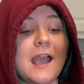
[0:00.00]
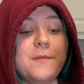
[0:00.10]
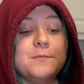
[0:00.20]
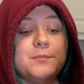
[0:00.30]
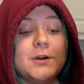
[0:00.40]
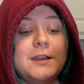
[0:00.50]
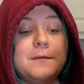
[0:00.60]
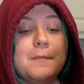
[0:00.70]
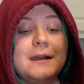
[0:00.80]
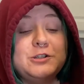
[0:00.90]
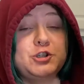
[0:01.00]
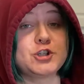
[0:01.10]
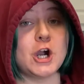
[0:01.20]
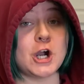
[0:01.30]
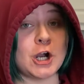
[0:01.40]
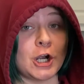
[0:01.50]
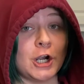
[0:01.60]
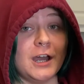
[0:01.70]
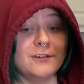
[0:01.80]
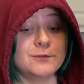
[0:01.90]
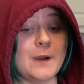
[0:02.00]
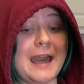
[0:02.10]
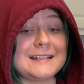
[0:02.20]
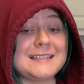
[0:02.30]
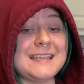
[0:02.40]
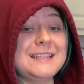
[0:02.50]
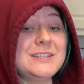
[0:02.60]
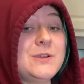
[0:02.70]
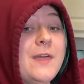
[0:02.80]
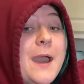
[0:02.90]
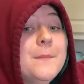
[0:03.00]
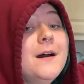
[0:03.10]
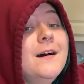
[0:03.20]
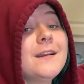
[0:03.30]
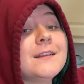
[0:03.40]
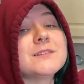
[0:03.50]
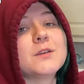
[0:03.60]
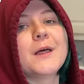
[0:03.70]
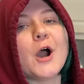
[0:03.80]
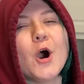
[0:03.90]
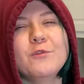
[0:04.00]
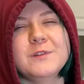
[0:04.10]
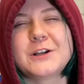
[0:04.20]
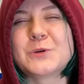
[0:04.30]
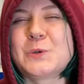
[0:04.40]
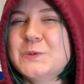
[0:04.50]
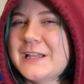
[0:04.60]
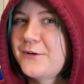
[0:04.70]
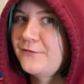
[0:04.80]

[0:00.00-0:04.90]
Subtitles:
and then put my jar of wax into that mug so that hopefully it'll cool down